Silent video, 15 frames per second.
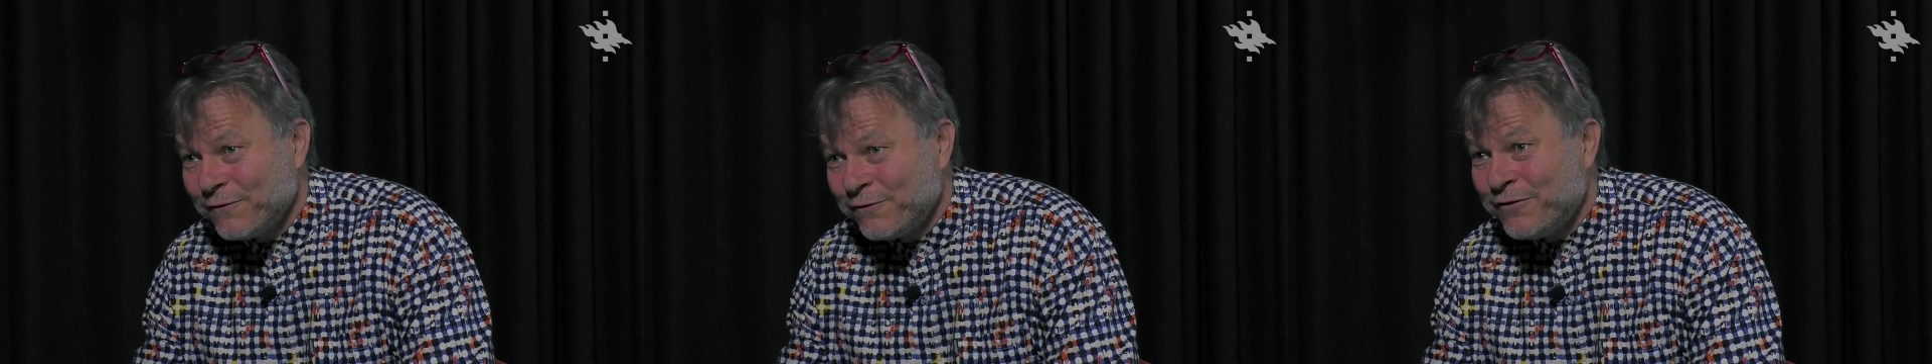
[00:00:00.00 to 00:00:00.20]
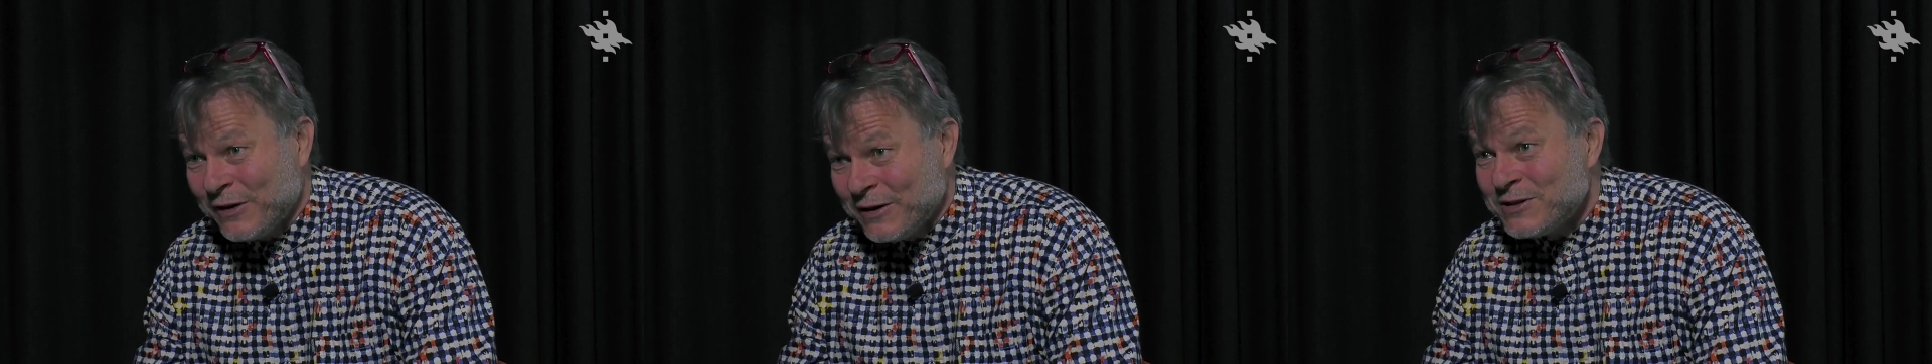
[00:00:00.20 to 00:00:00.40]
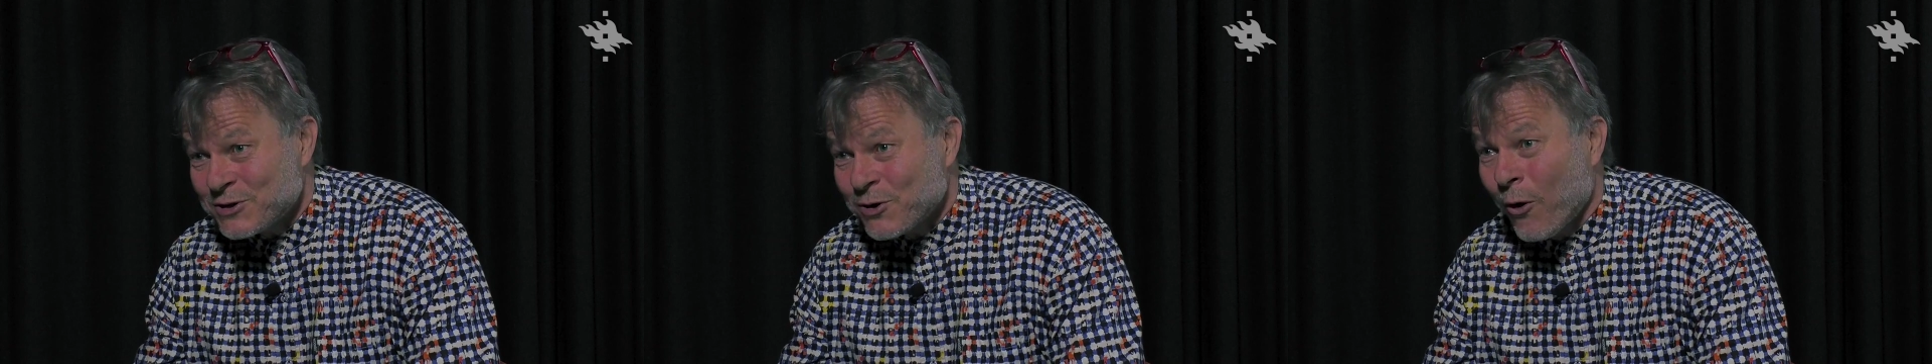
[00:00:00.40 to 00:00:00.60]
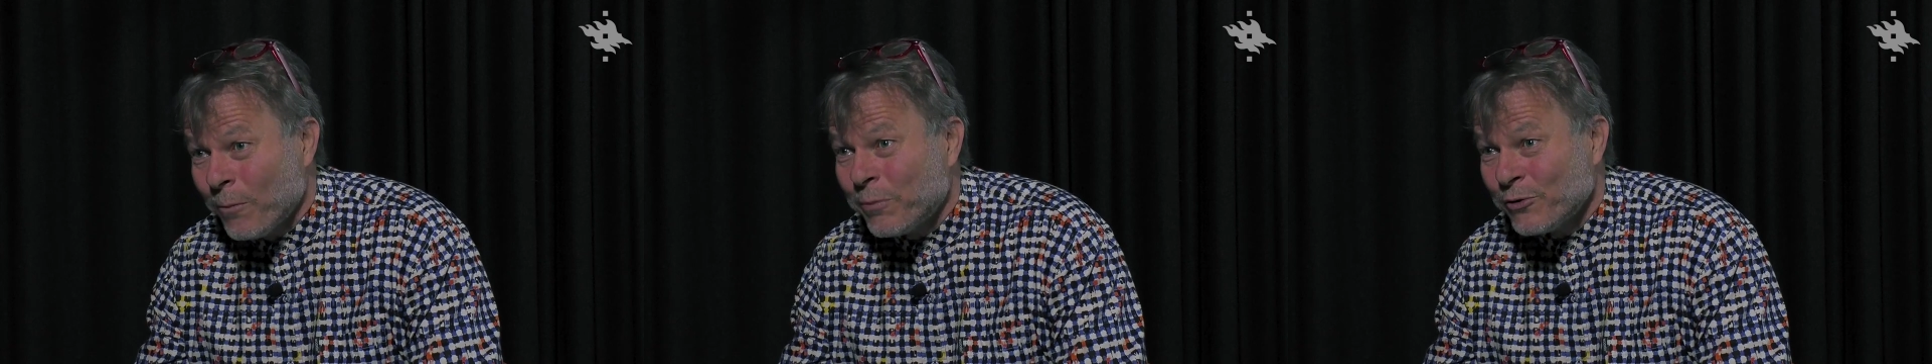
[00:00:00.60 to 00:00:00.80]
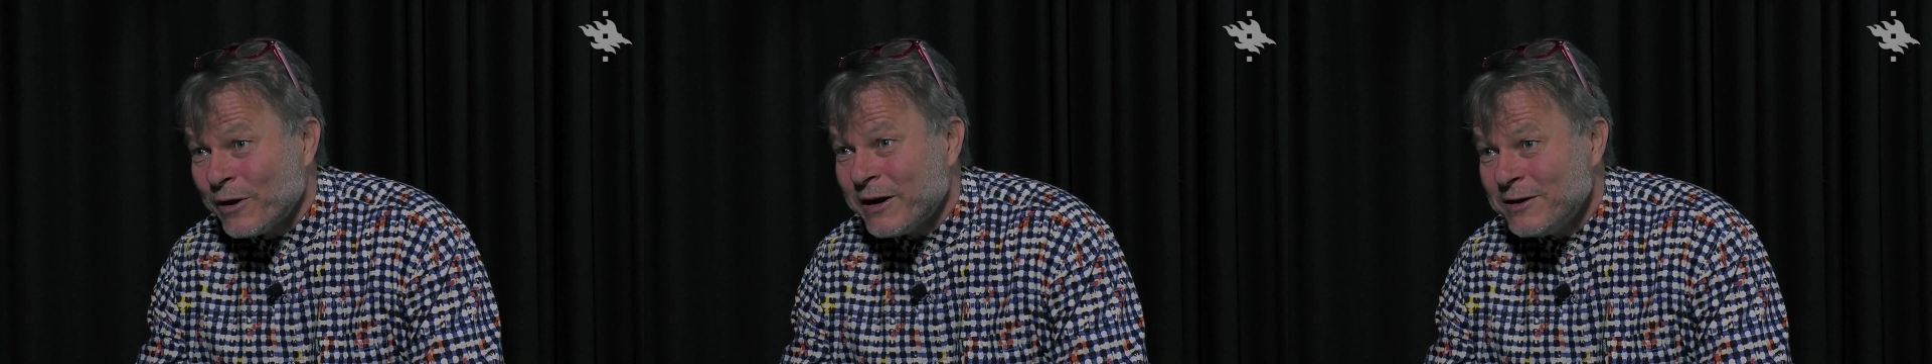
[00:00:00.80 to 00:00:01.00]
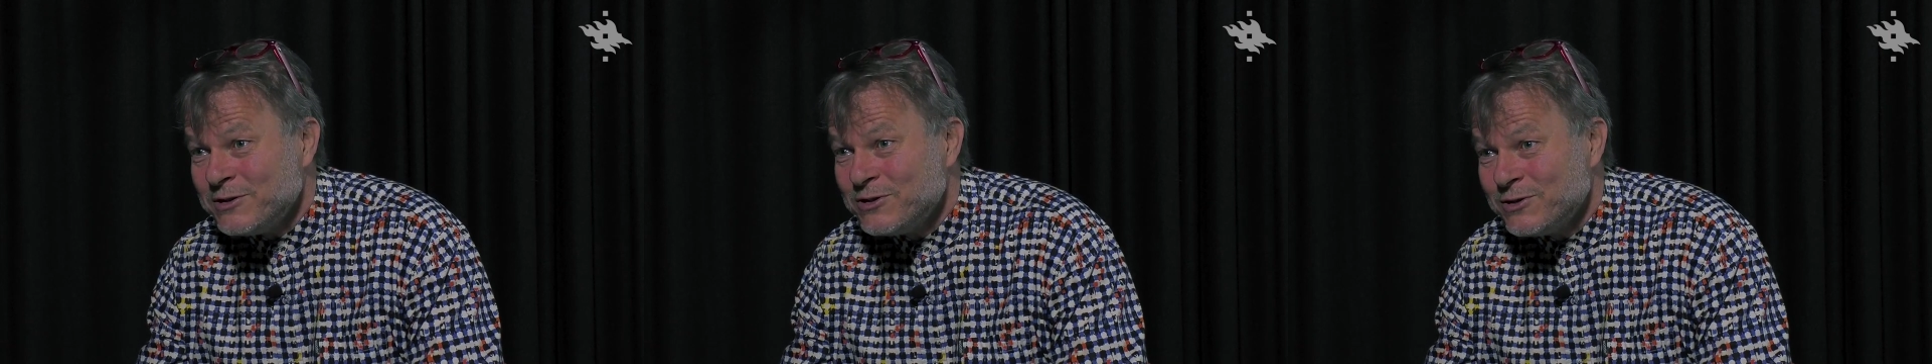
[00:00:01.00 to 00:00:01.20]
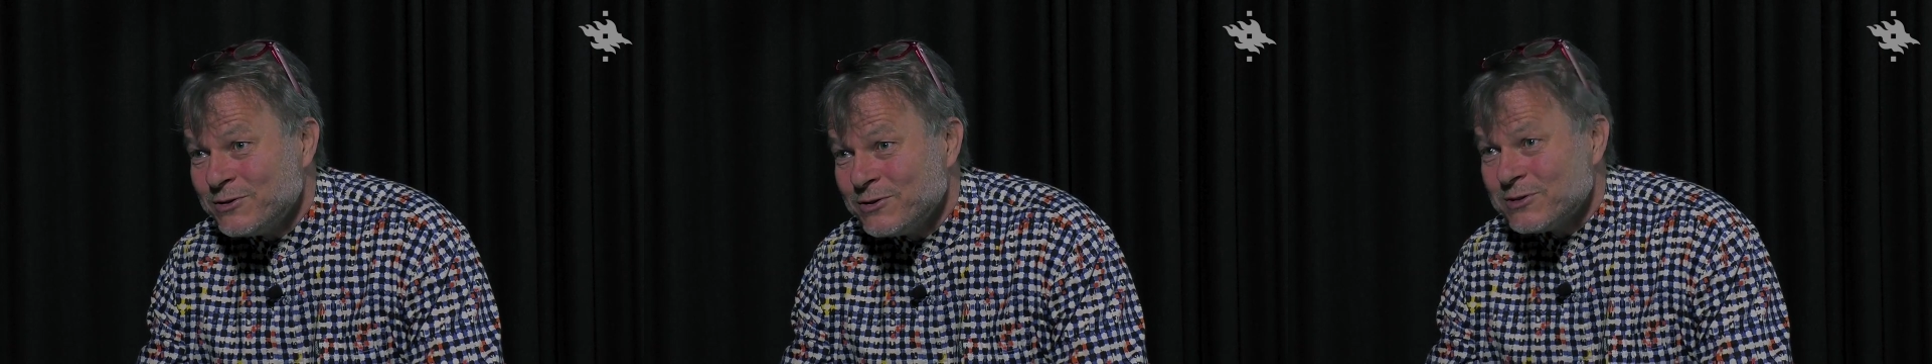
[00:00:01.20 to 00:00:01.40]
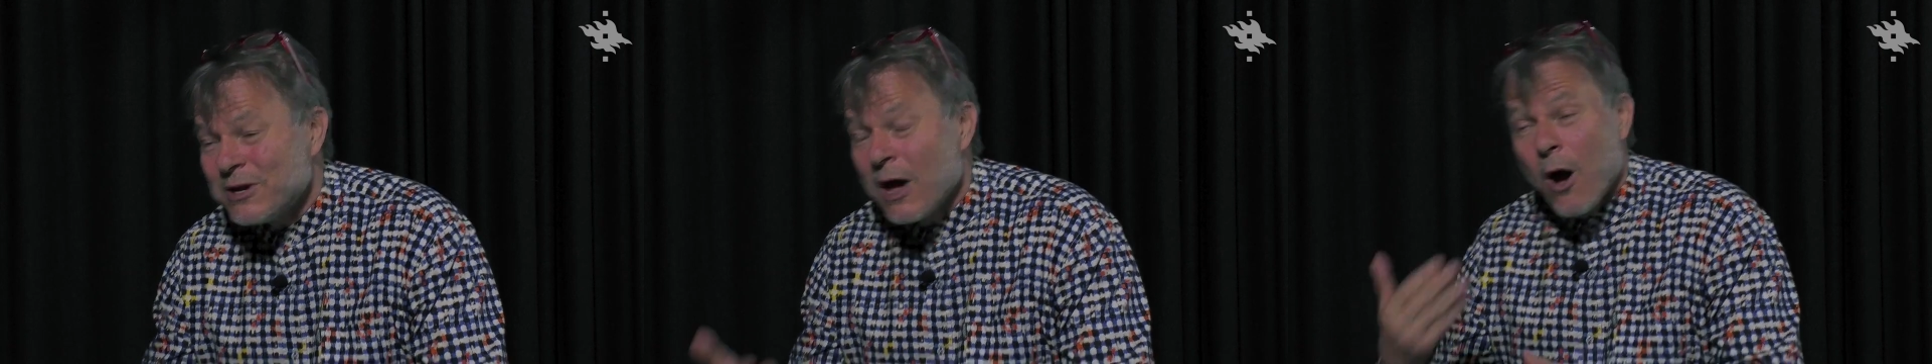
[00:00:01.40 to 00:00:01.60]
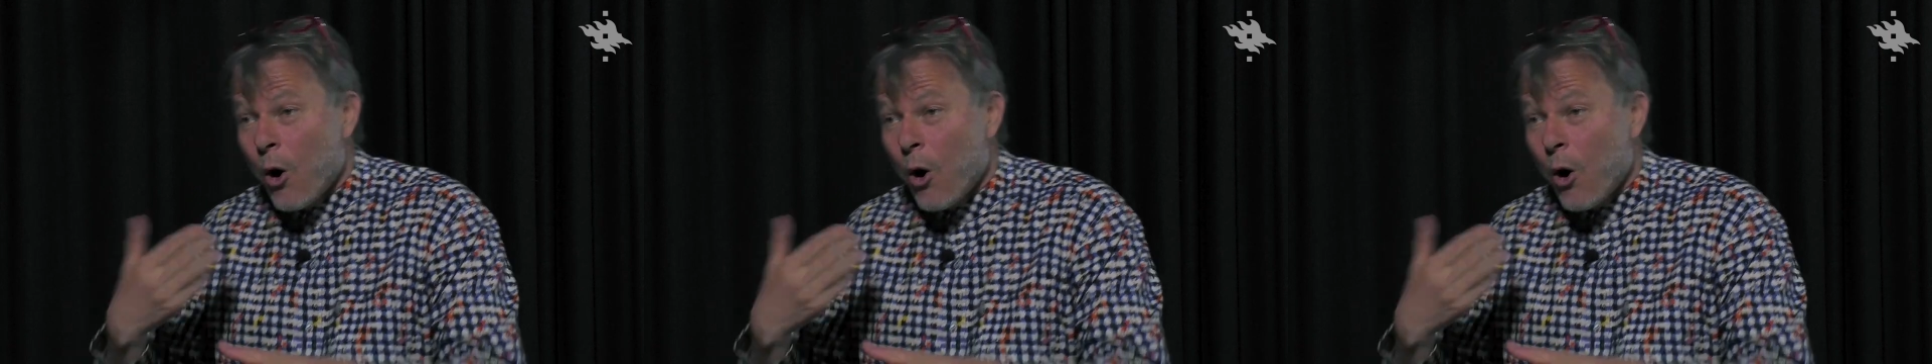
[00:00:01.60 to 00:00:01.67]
Finnish corporations